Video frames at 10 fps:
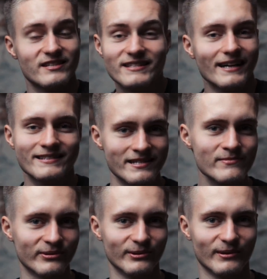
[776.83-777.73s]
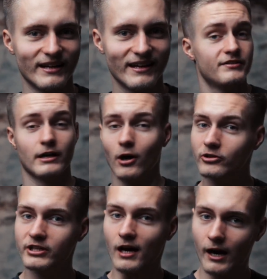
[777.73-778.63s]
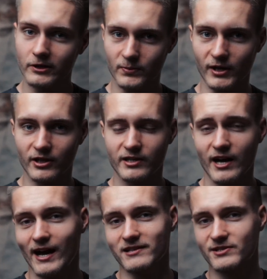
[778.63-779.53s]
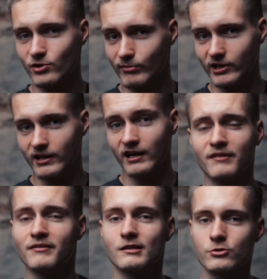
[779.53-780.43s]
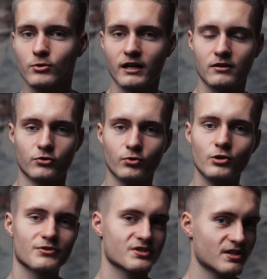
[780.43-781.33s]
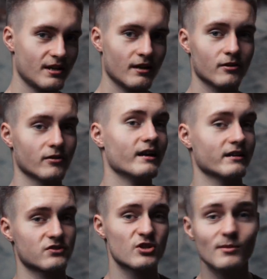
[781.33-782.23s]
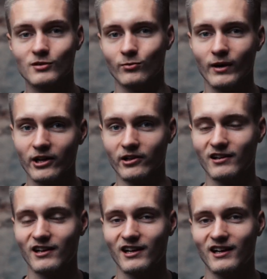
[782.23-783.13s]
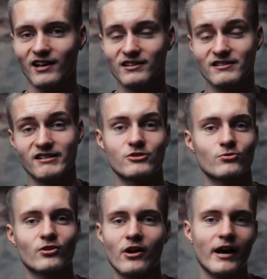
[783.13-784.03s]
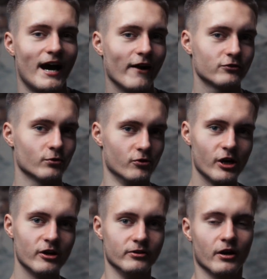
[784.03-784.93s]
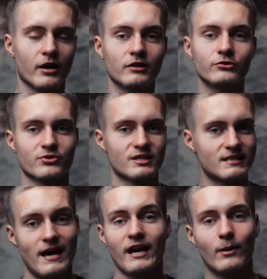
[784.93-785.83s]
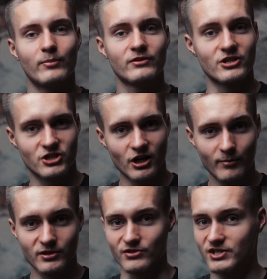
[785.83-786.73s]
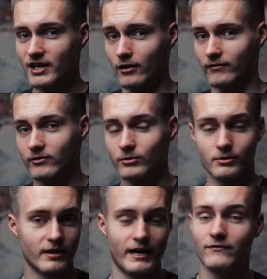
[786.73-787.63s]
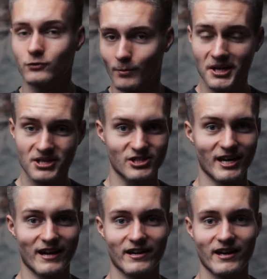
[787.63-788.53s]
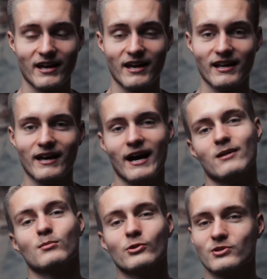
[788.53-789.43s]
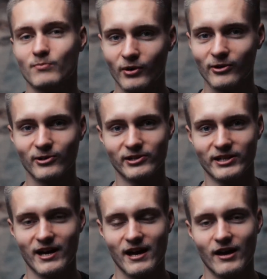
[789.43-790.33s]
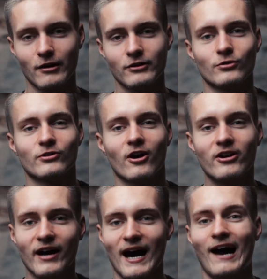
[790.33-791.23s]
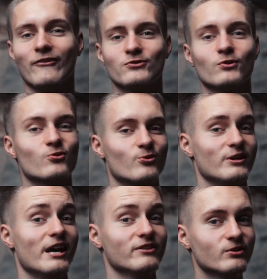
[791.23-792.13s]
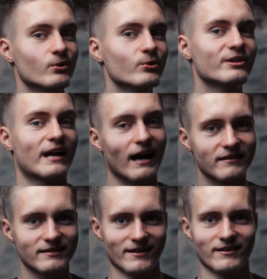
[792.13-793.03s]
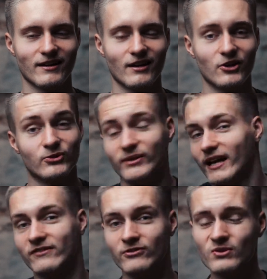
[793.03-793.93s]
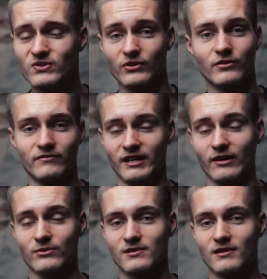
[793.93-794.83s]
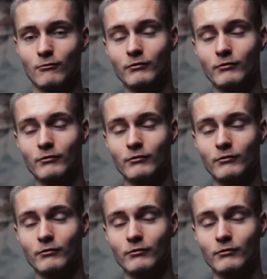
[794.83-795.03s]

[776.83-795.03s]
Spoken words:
It's that simple. The only hard part, assuming that you can do your skill extremely well, is that you're gonna have to learn to set up the shop yourself. You're gonna have to manage that. And most importantly, you're gonna have to create good content to get views on your videos.